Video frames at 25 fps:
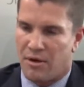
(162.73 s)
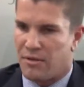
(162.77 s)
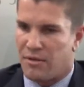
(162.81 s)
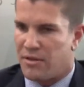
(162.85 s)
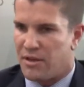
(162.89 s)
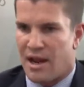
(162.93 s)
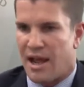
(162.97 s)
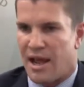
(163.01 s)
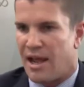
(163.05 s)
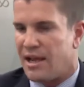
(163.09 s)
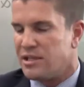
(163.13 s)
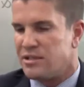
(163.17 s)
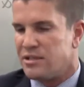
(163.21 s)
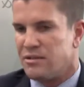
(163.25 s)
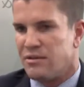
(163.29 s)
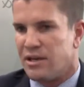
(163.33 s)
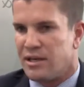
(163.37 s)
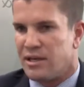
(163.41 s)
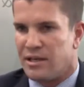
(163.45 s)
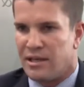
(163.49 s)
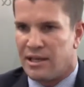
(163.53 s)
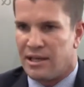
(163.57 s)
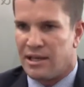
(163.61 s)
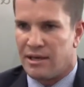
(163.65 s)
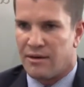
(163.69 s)
both in Asia
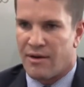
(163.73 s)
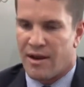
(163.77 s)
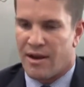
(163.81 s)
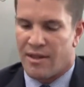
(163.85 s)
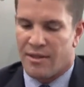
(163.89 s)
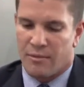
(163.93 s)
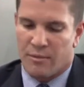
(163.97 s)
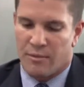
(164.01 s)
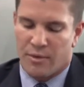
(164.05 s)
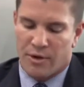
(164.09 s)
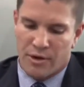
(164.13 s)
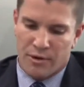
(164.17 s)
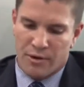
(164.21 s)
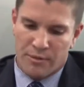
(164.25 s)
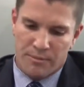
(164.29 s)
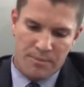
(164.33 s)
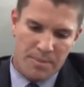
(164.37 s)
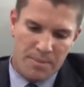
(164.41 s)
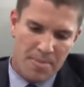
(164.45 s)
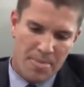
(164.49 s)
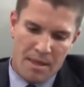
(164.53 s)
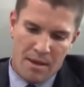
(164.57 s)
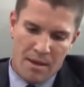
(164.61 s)
and indeed around the world.